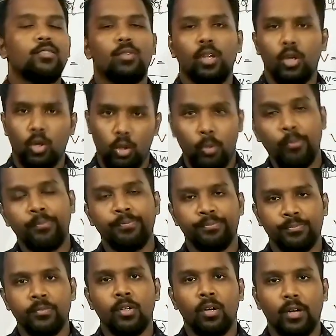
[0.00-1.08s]
actually glow.
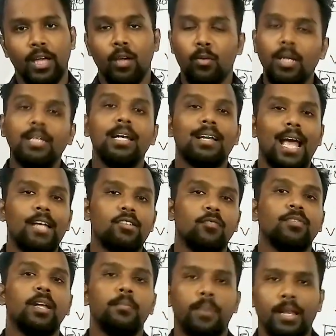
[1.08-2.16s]
Okay, with the rise
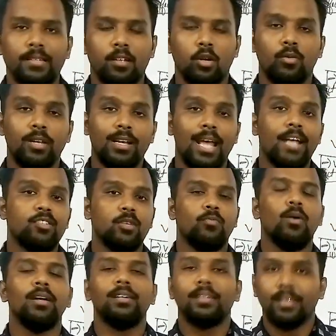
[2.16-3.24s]
of temperature or the rise of
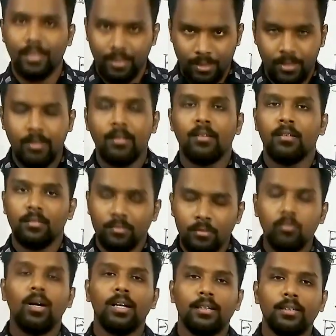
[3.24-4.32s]
what
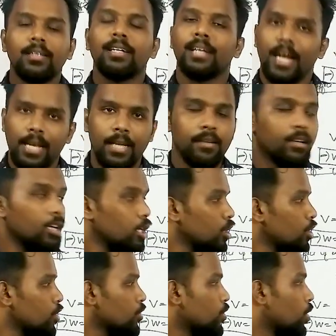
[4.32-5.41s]
current.
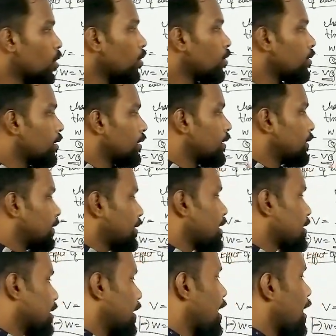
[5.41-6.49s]
So
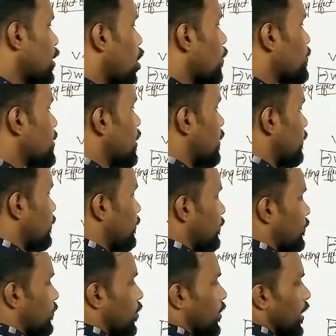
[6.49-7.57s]
just clearly observe.
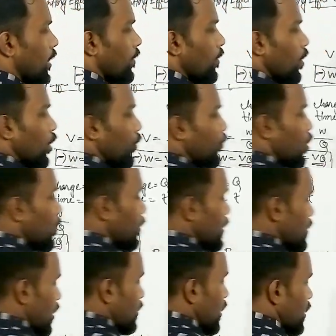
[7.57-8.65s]
Okay, from
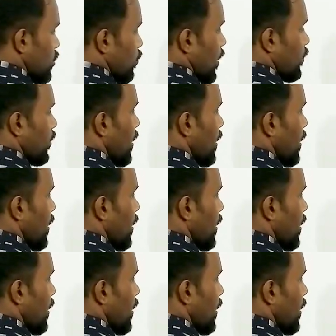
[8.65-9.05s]
this relation, that is what we